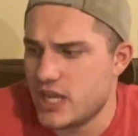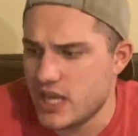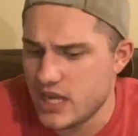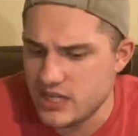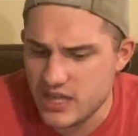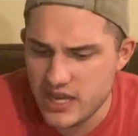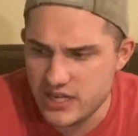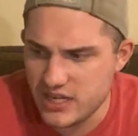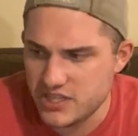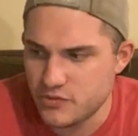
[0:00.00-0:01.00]
and
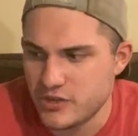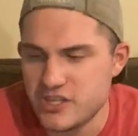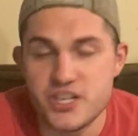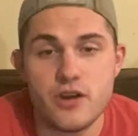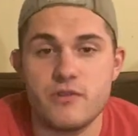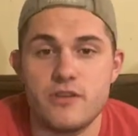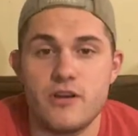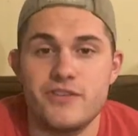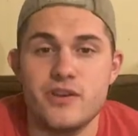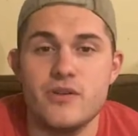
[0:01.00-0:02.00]
I just wanted to share it with all
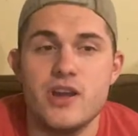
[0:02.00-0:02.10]
of you.